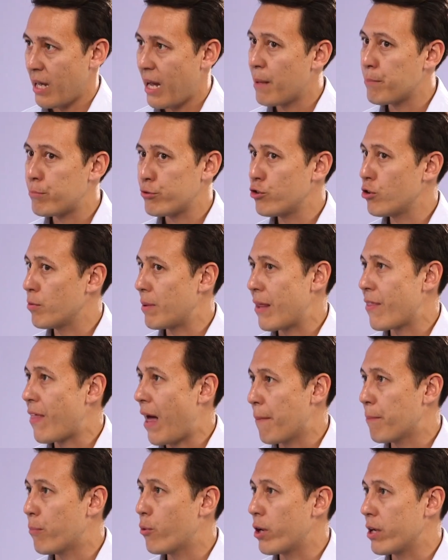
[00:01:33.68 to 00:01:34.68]
And presumably at
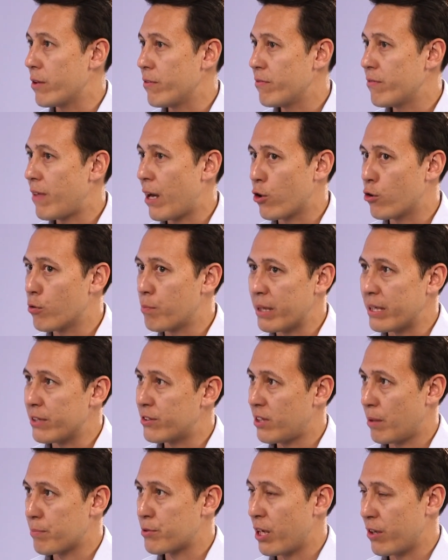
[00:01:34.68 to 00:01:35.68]
that point they will be
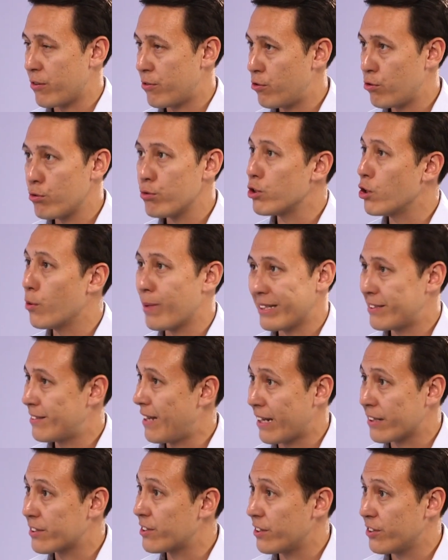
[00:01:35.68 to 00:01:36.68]
subject to US
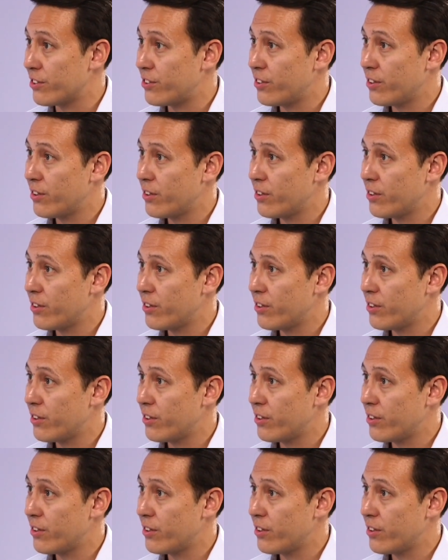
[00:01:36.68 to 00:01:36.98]
taxes?